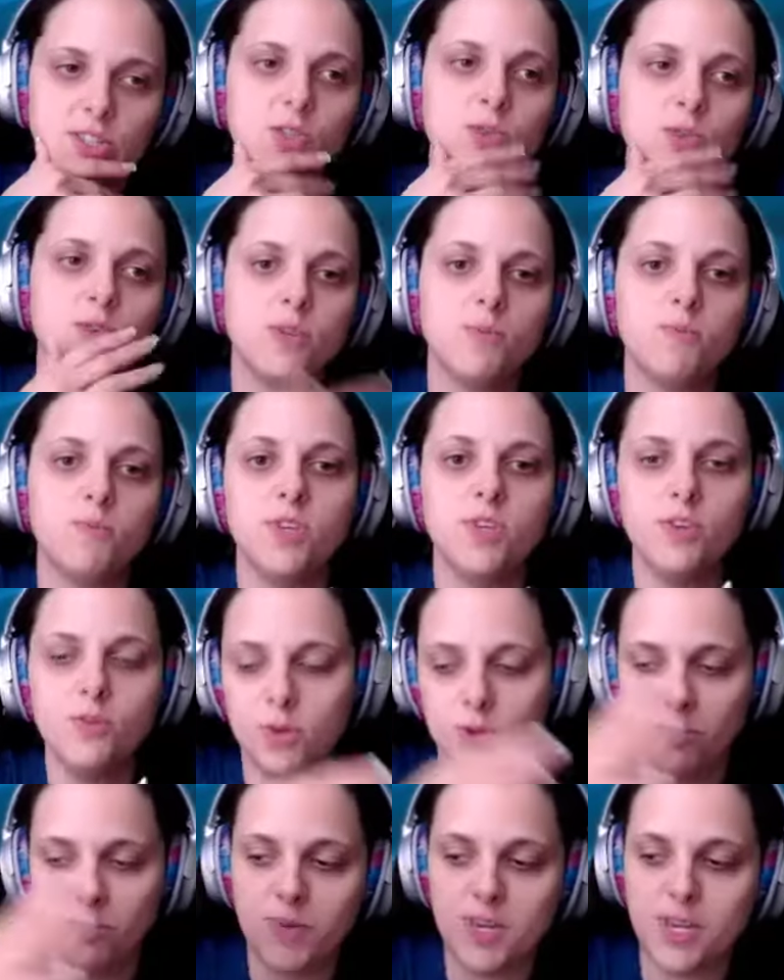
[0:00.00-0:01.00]
you could
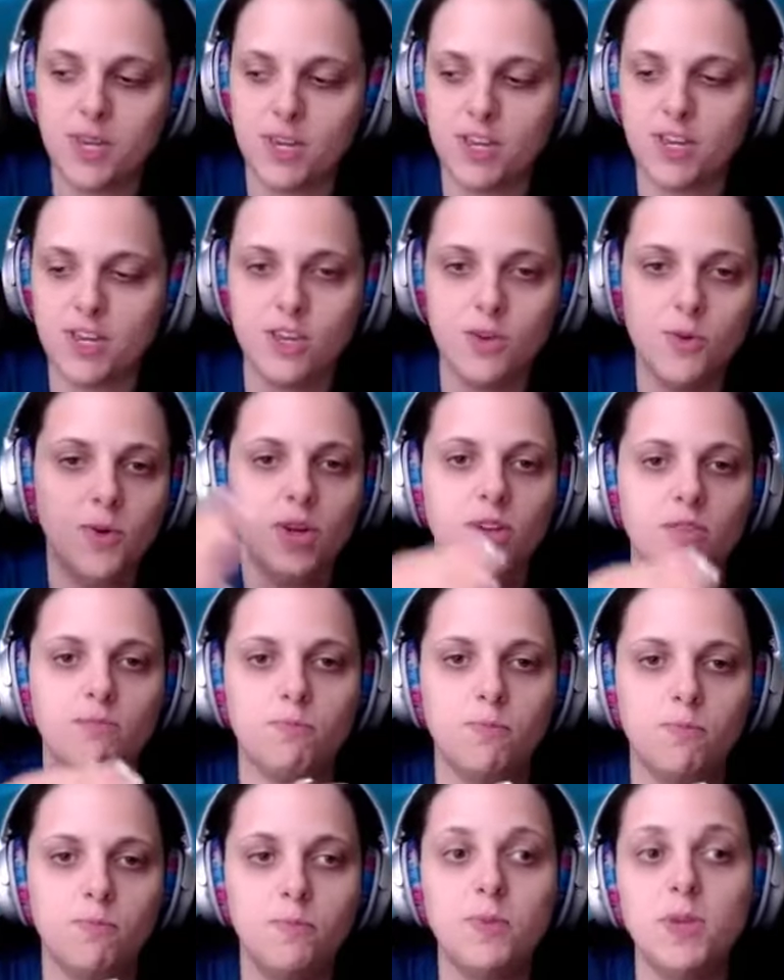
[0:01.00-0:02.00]

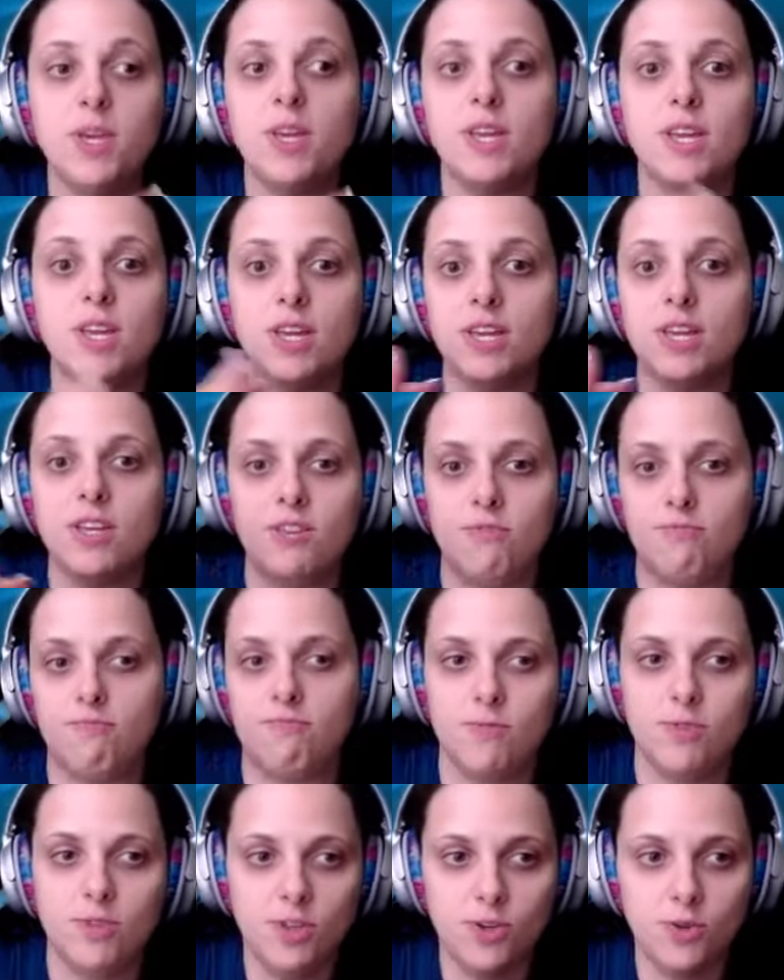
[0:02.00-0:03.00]
be
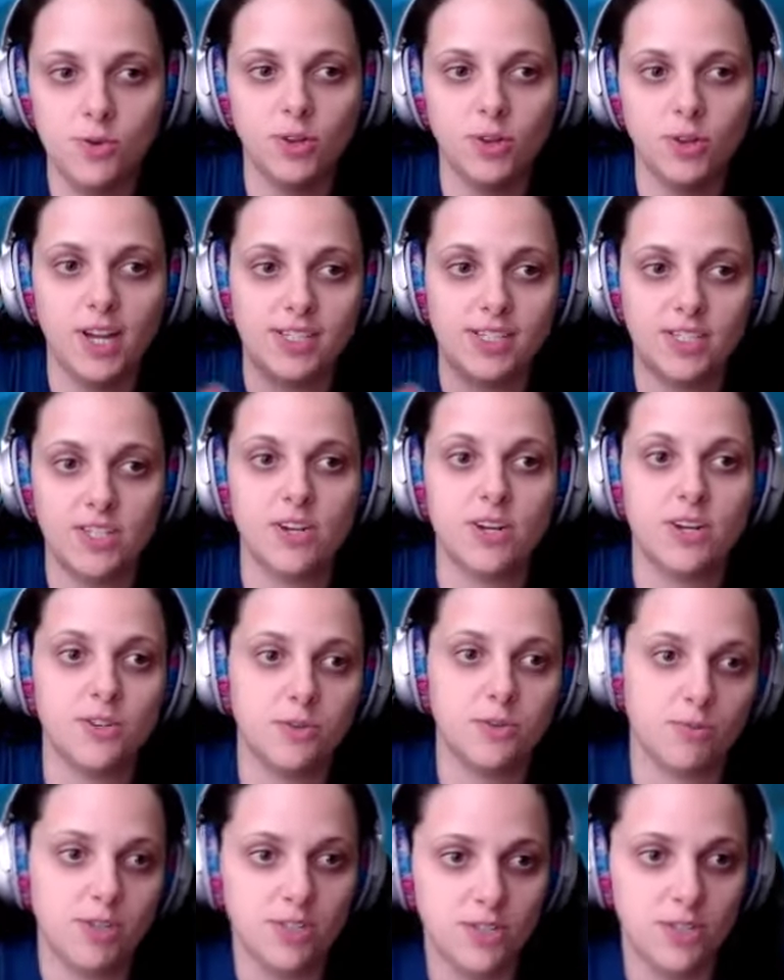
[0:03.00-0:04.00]
utilizing all
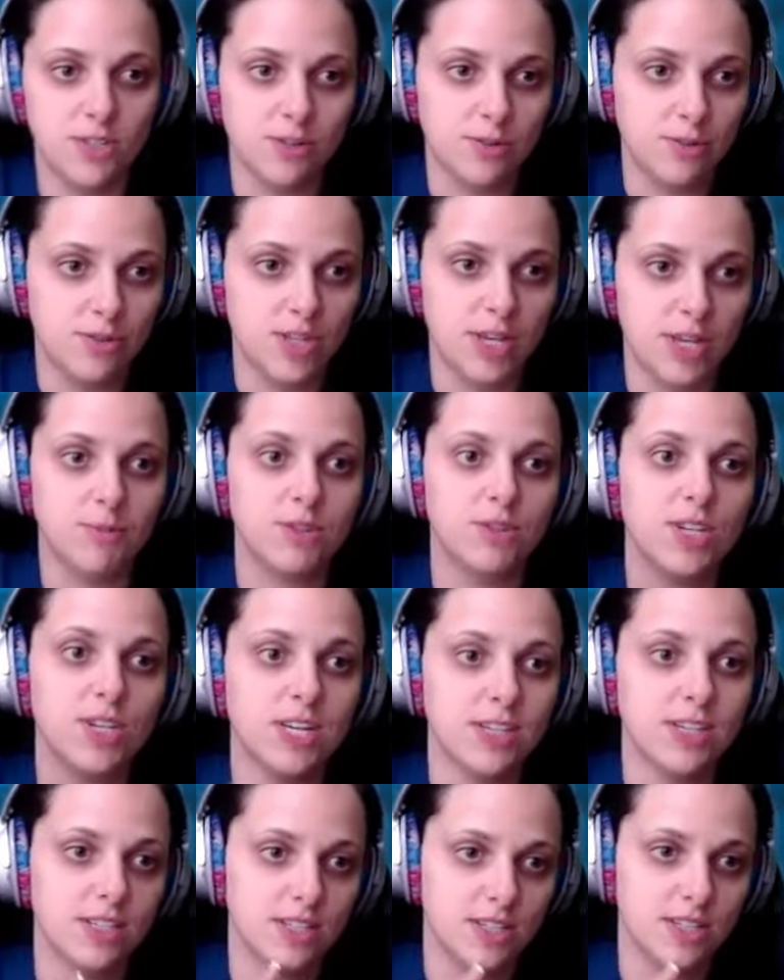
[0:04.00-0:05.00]
three zones
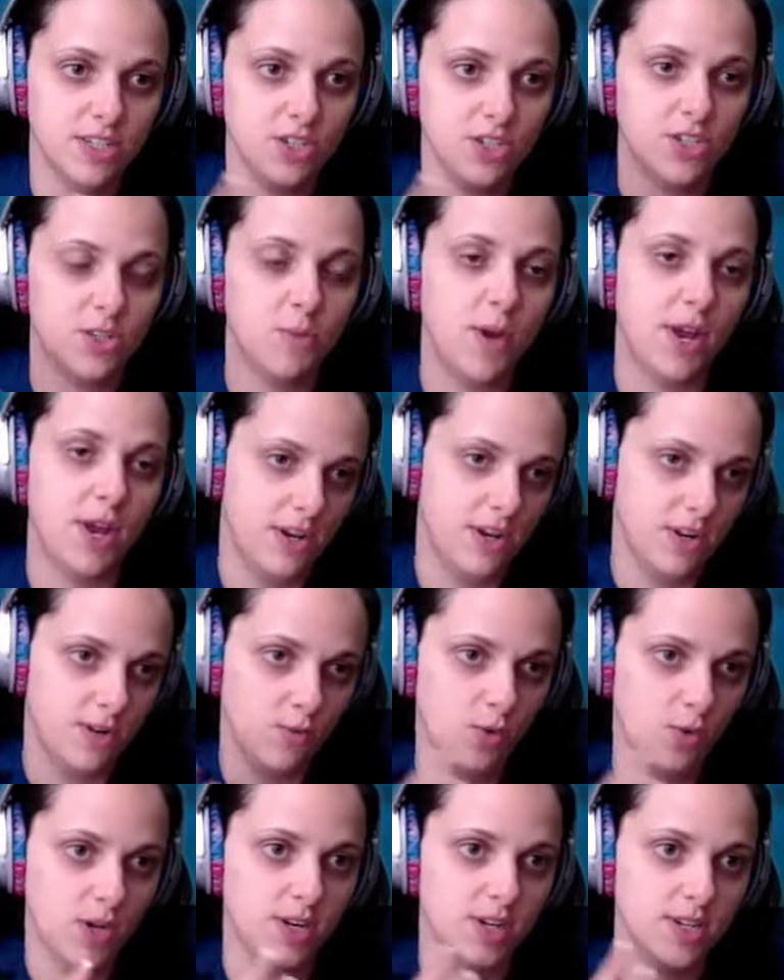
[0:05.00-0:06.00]
simultaneously, just depending
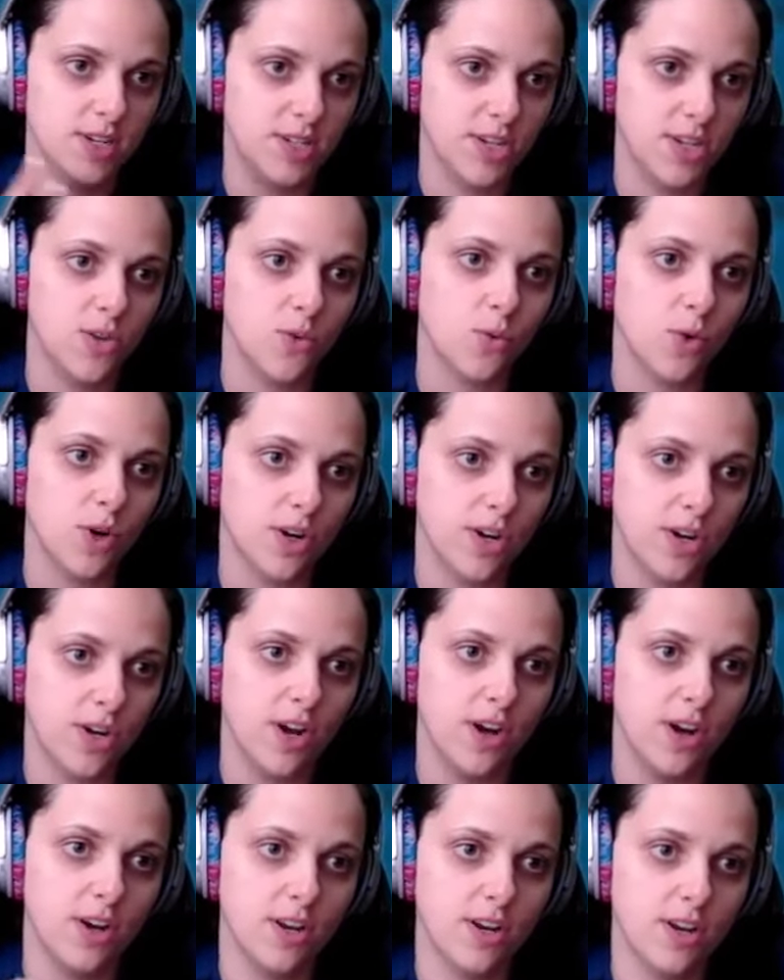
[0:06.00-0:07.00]
on what it is that you're working
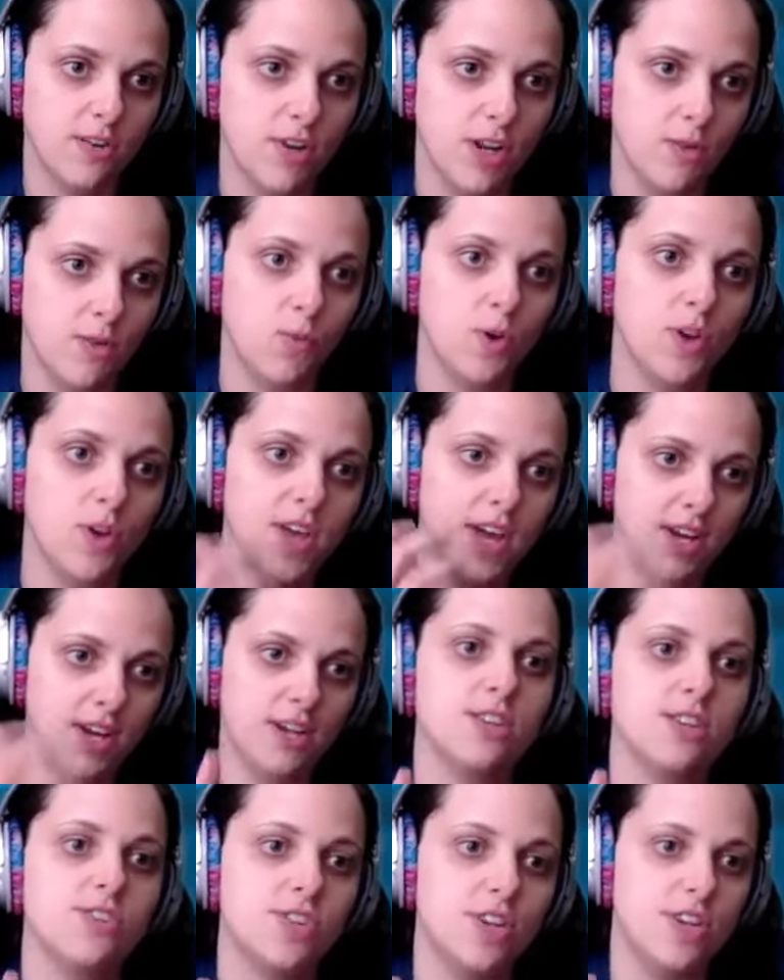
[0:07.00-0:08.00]
on and what that
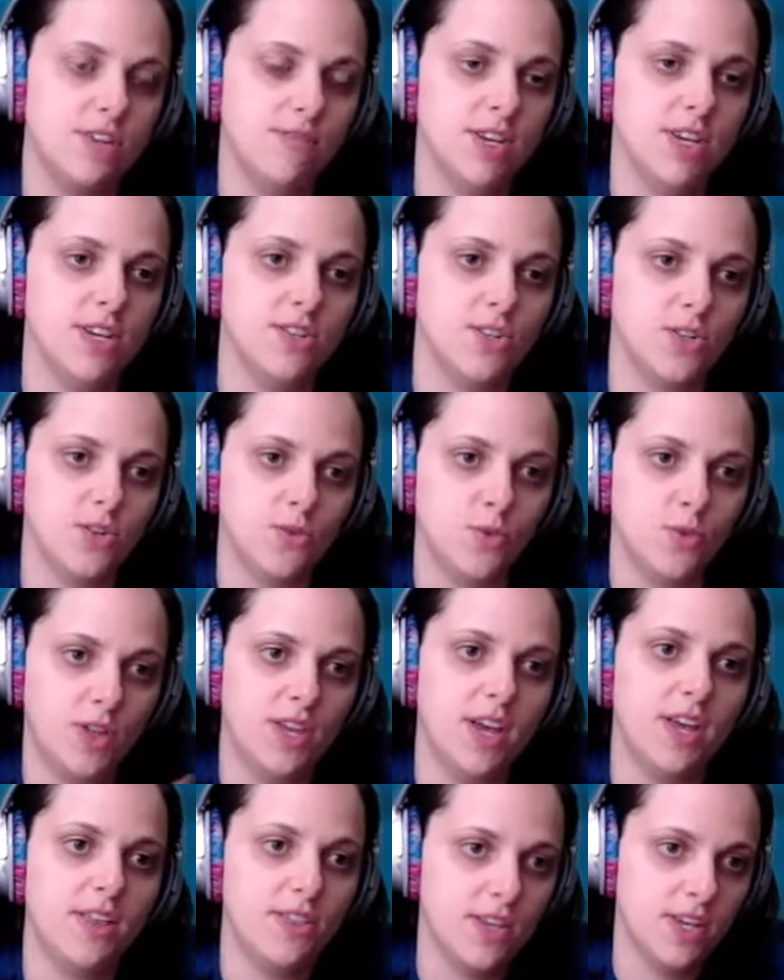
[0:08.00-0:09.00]
initiative is or what
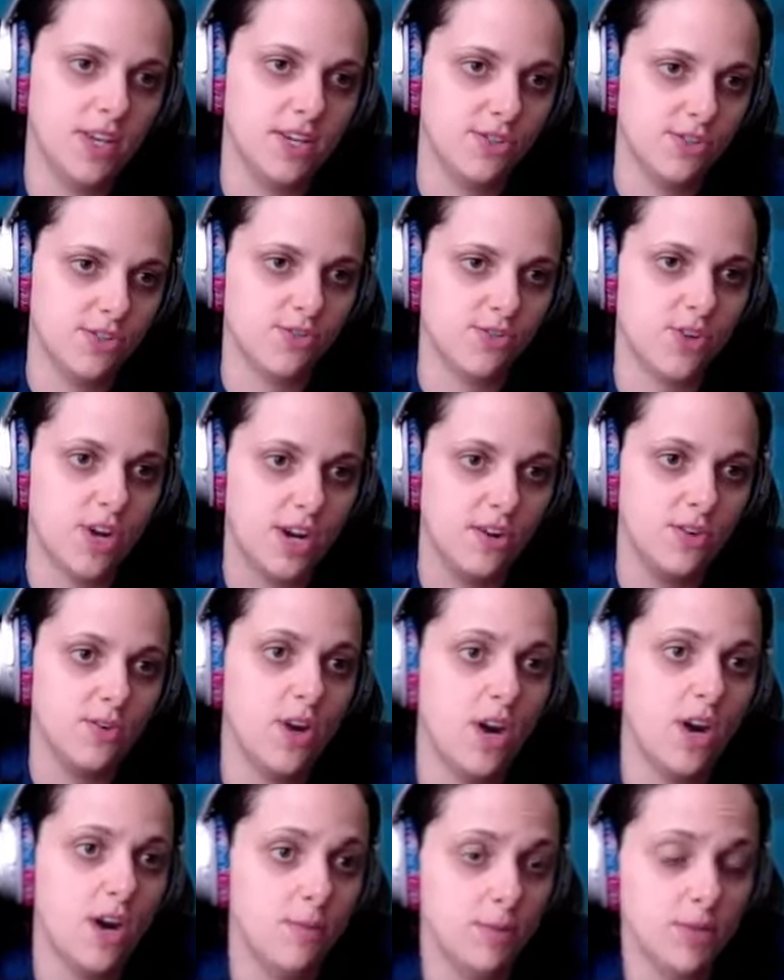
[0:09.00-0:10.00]
that thing is you're trying to
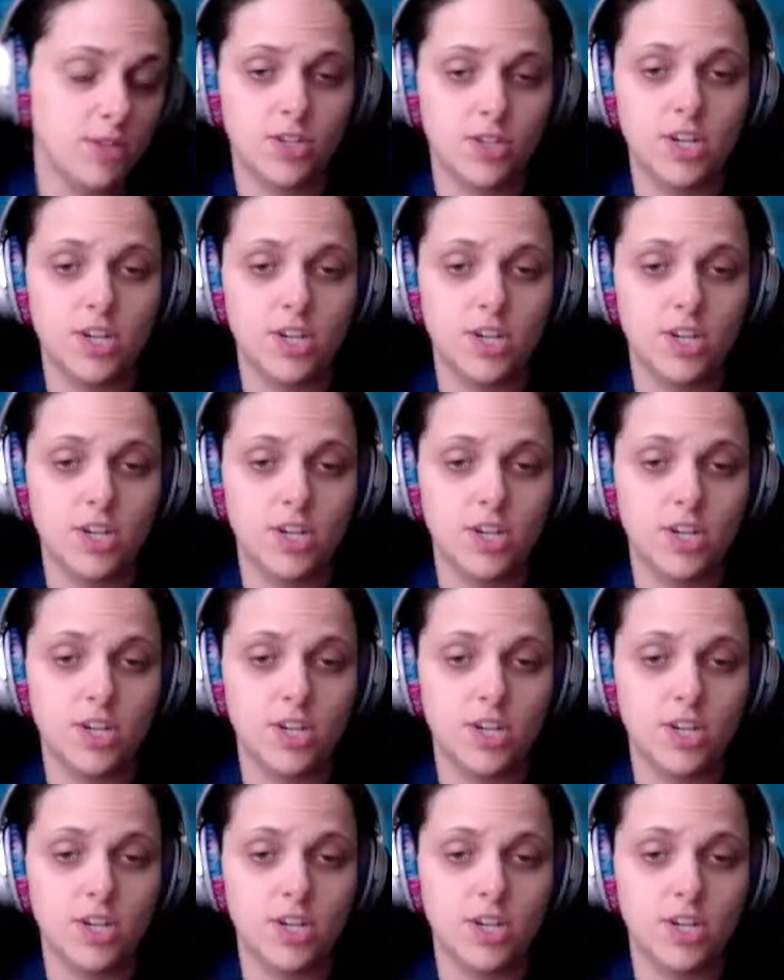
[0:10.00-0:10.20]
accomplish.